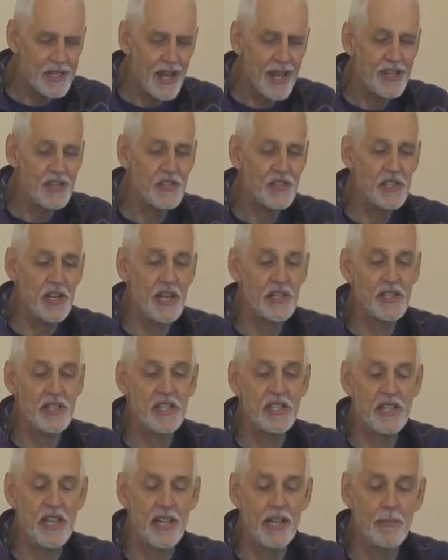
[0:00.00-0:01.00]
as
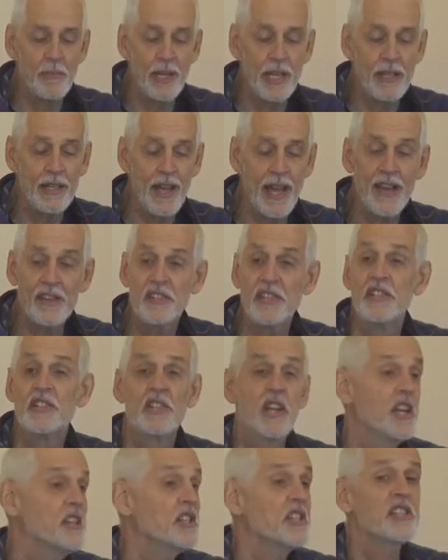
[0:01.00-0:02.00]
Jesus said at meeting house, did
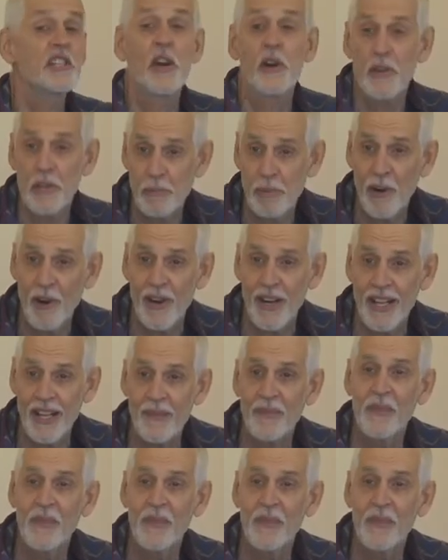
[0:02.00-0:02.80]
Jesus go to the party?